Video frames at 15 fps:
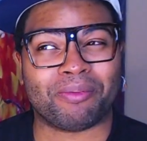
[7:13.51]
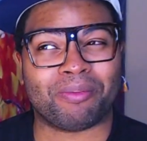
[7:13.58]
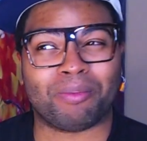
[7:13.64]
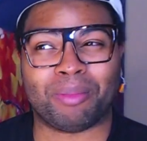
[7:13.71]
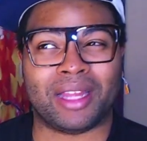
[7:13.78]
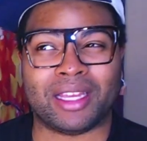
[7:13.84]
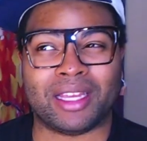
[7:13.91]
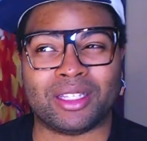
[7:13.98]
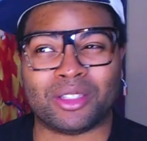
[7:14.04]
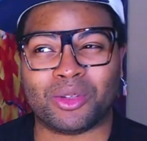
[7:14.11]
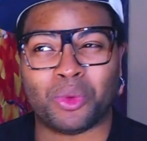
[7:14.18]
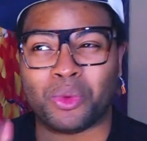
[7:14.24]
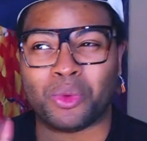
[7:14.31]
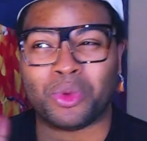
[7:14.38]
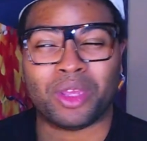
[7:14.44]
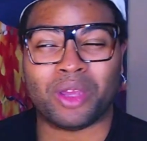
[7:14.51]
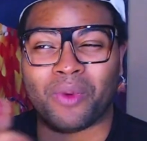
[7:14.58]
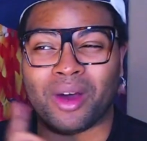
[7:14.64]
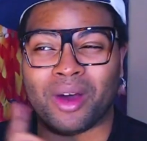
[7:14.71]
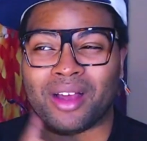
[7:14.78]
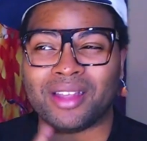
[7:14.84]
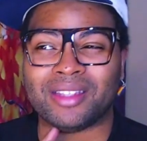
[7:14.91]
place who he
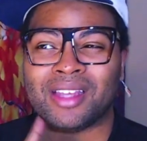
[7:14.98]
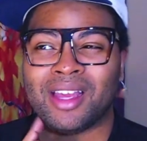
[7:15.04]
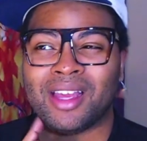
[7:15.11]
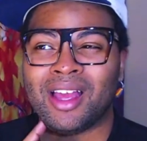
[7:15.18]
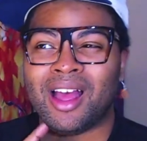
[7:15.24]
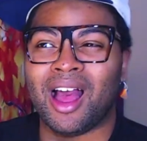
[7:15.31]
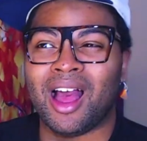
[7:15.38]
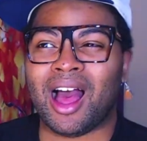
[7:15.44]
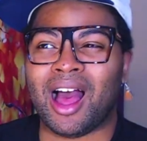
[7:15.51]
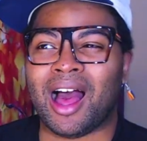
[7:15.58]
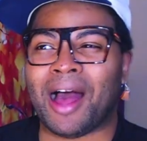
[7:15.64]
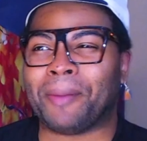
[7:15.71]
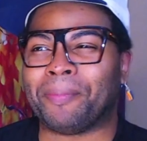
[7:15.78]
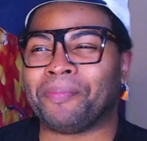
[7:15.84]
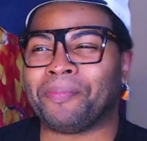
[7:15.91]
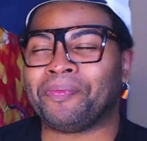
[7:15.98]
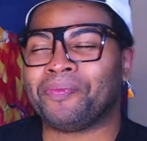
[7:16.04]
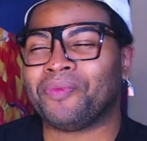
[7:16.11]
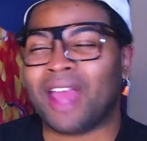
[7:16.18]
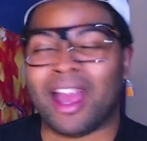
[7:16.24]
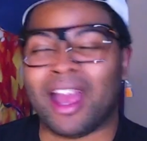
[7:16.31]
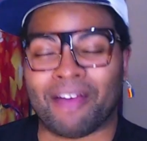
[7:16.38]
was
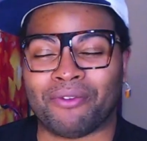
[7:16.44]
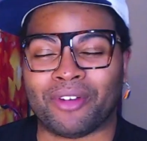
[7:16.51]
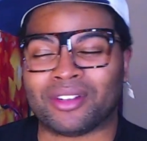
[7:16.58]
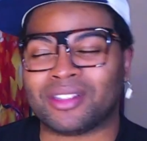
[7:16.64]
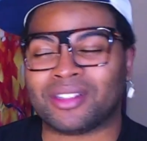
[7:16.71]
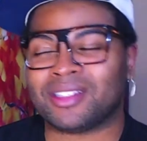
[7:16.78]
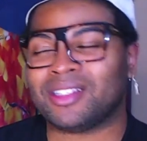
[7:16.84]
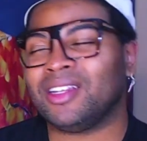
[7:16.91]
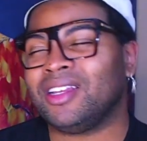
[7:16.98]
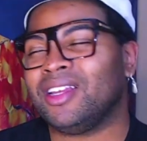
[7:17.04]
at first.